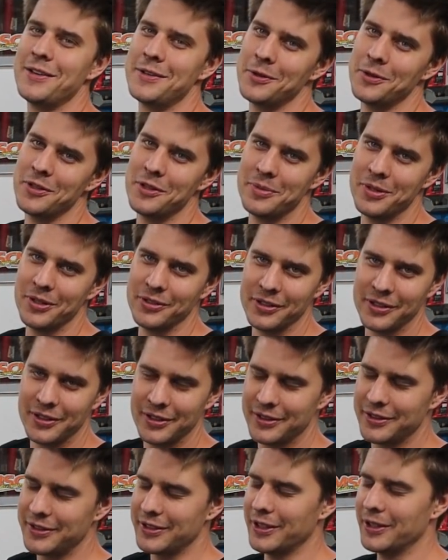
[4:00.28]
into doing the build.
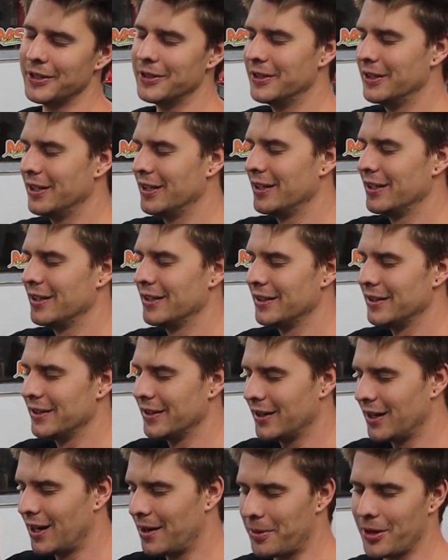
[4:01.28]
So,
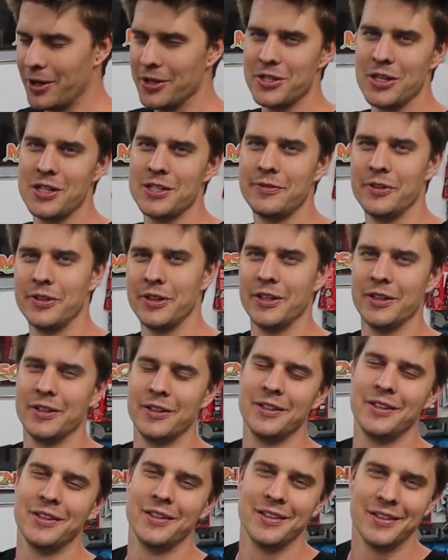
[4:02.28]
apologies for
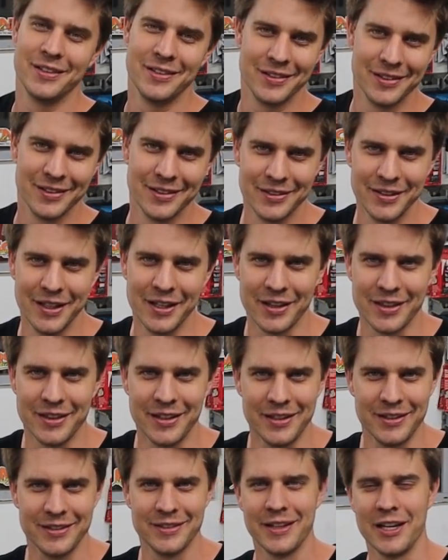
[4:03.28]
the
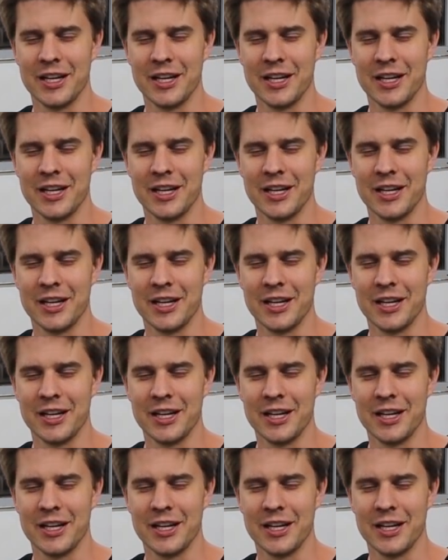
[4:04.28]
lengthy